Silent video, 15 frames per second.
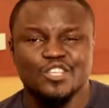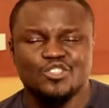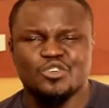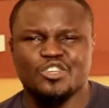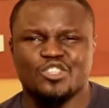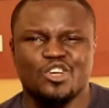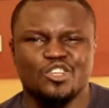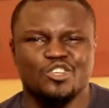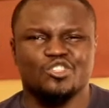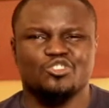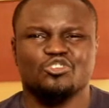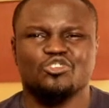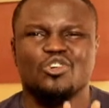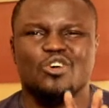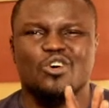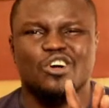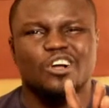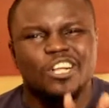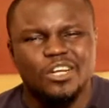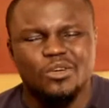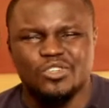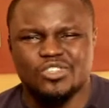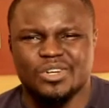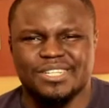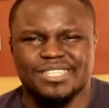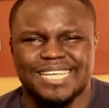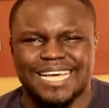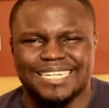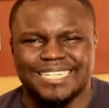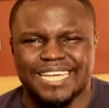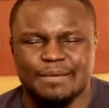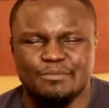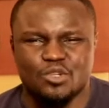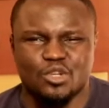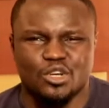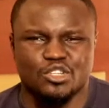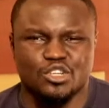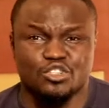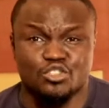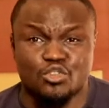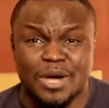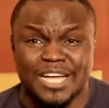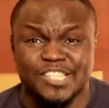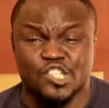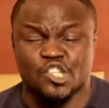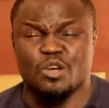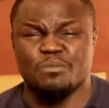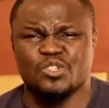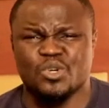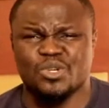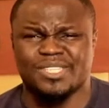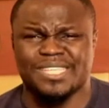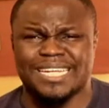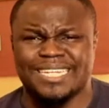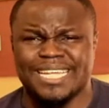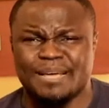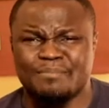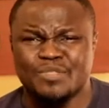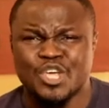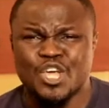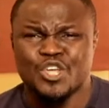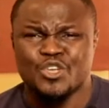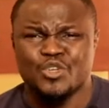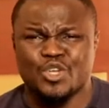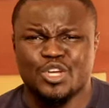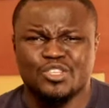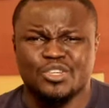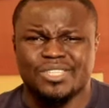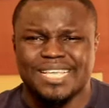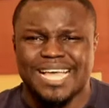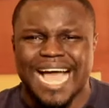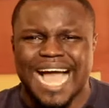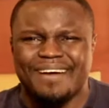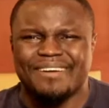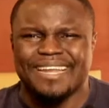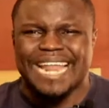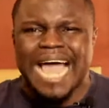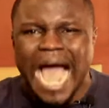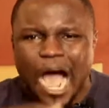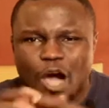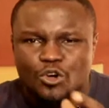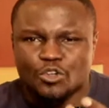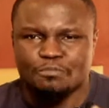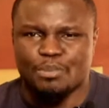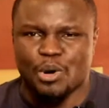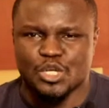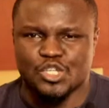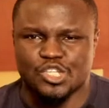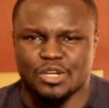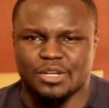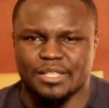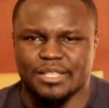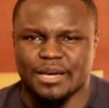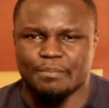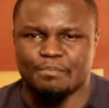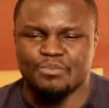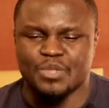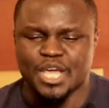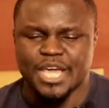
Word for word: So you don't just throw conclusions at them, you don't just throw assumptions at them, you don't just have an outburst on them.